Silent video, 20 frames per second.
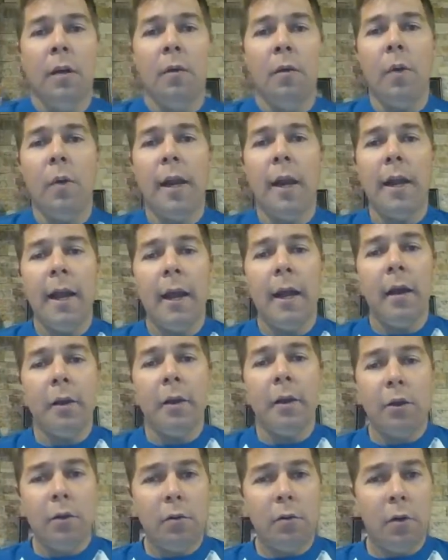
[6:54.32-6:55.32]
right now
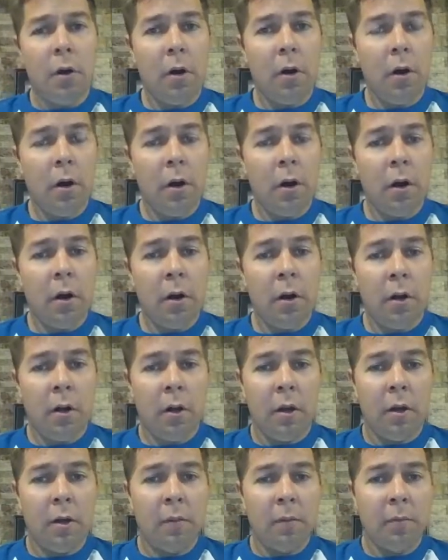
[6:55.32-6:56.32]
you
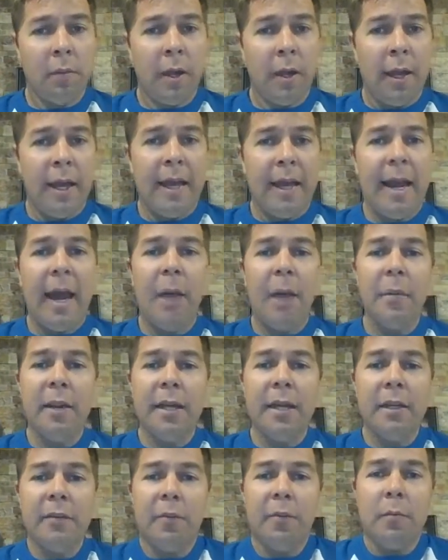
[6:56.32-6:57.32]
are in how
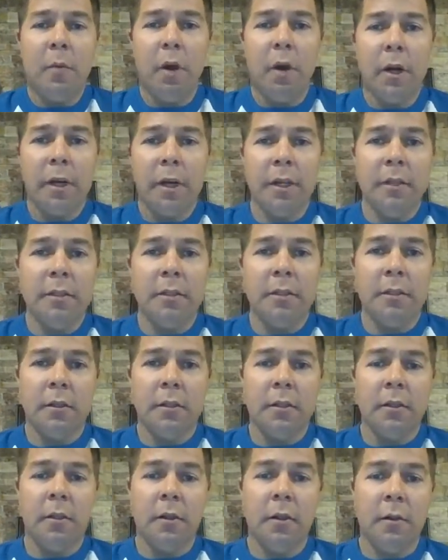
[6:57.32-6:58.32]
many different markets
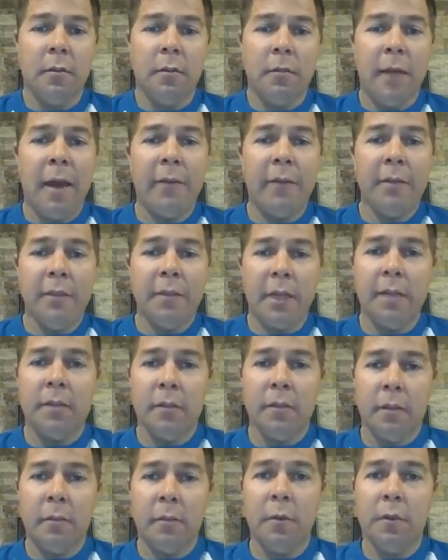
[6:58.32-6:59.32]

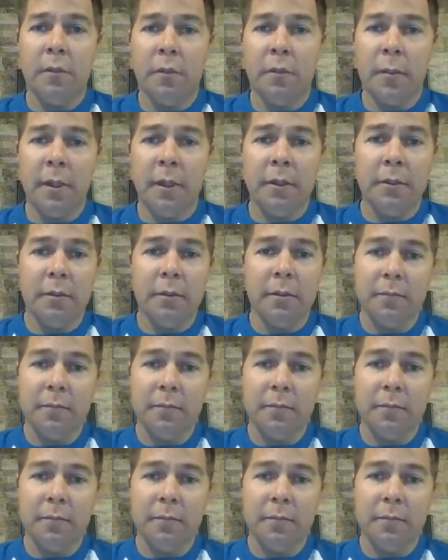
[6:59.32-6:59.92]
advertising commercial space?